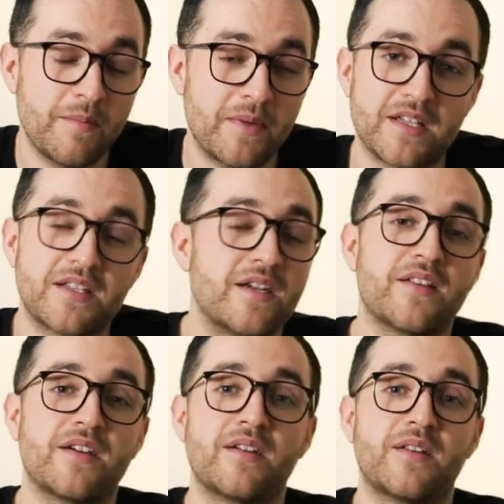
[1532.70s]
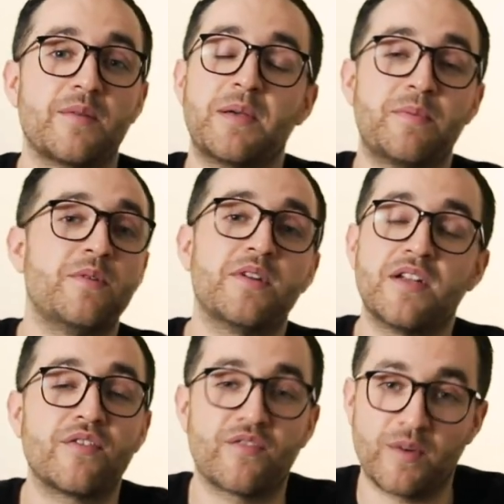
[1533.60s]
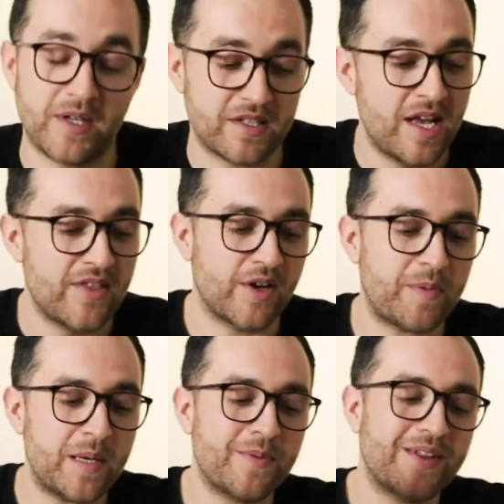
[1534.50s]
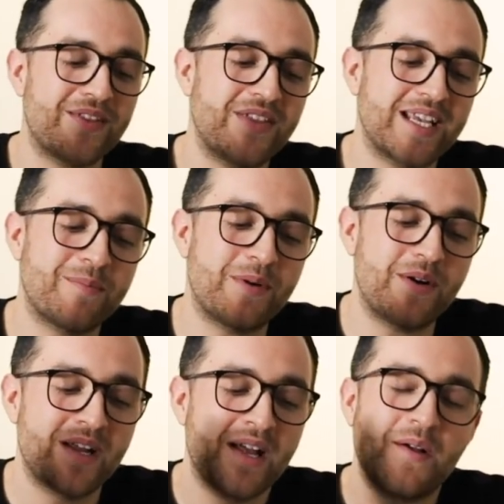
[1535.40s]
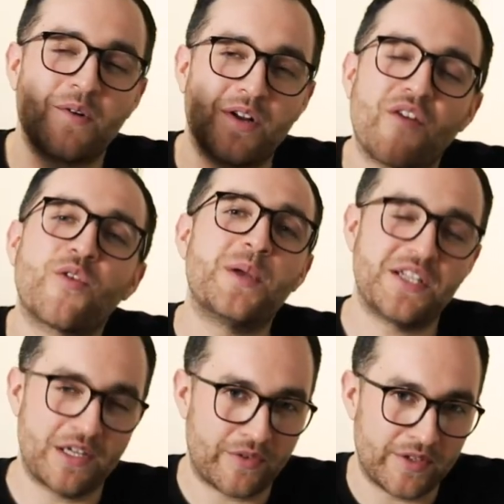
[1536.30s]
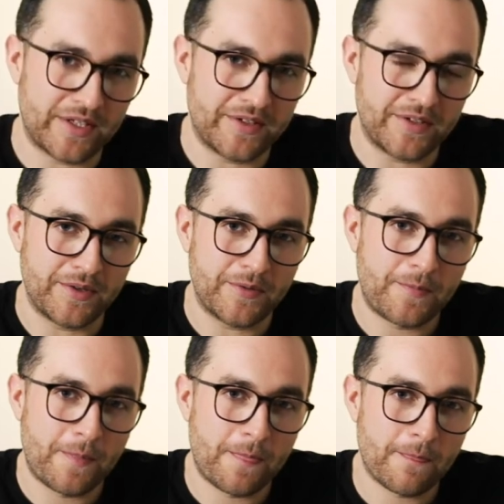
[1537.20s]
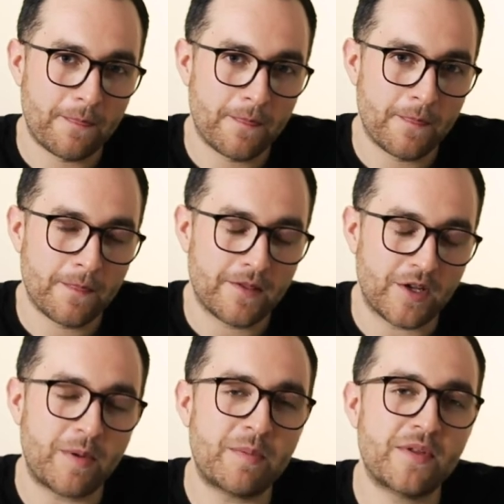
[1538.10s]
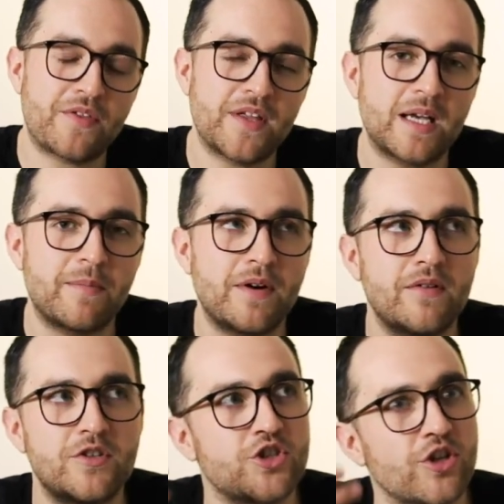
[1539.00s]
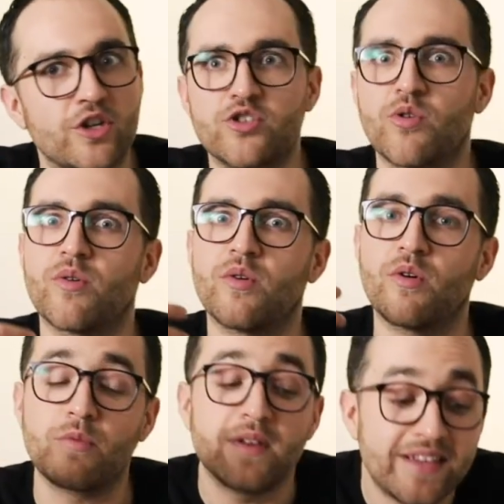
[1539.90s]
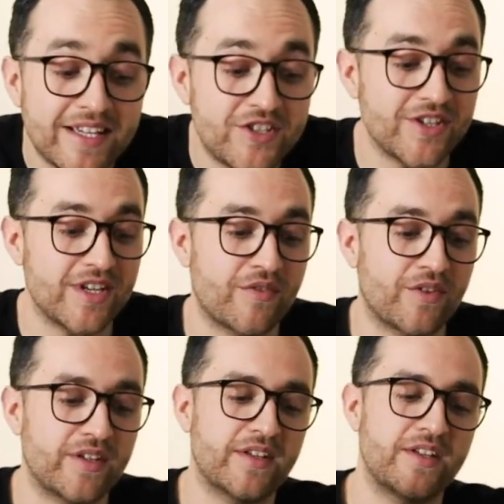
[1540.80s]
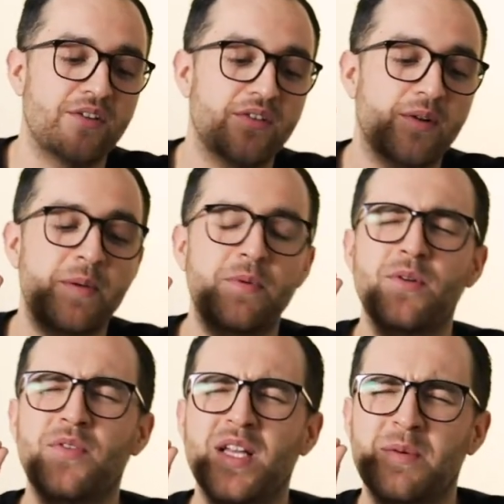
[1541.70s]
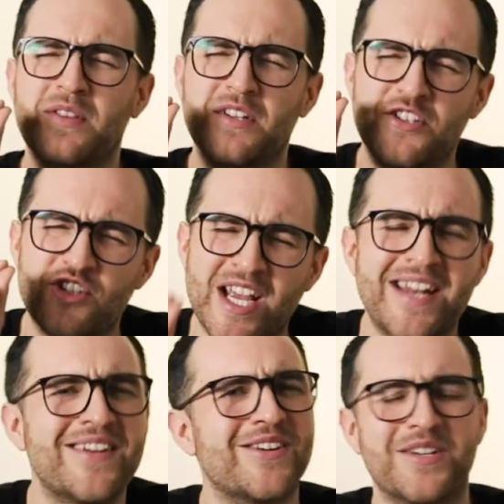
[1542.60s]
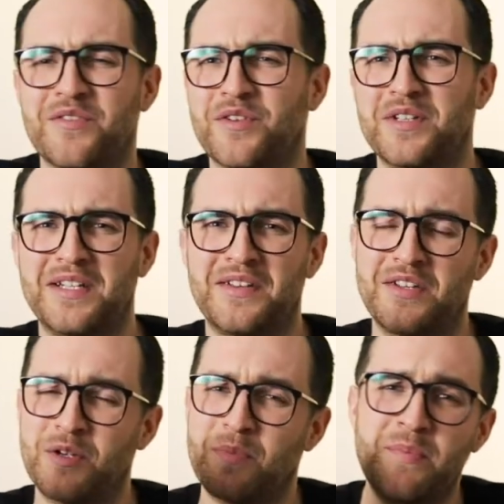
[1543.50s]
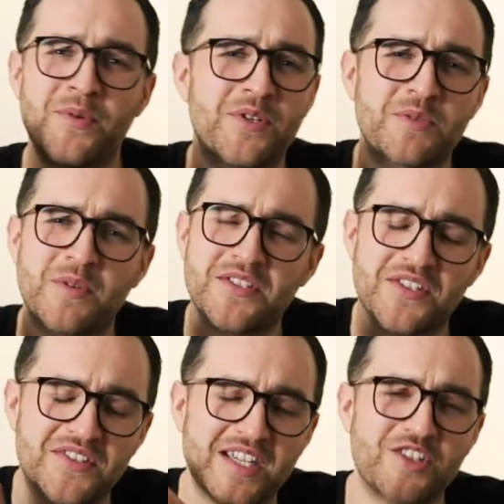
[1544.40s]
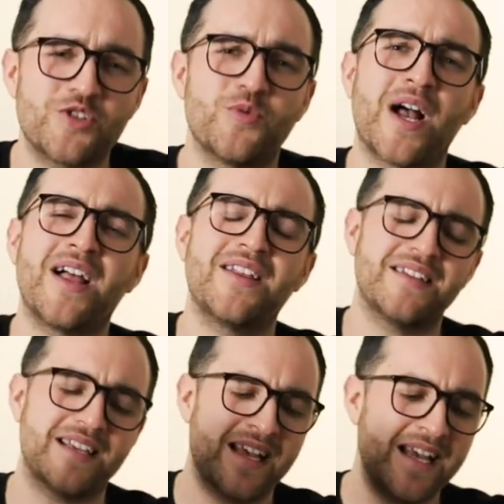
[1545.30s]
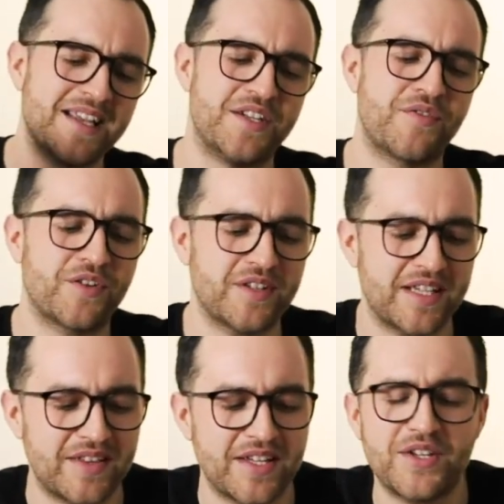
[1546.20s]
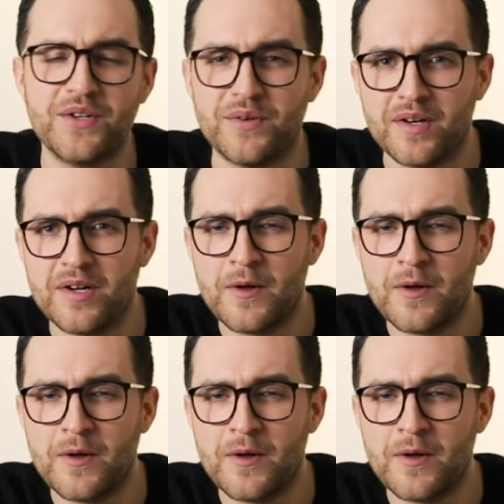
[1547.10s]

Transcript: Because there, there, there are people who are different from us. There are people that think about government differently than you. There are people that think about church or, or religion differently than you. There are people who think about their gender differently than you. People who express their sexuality differently than you.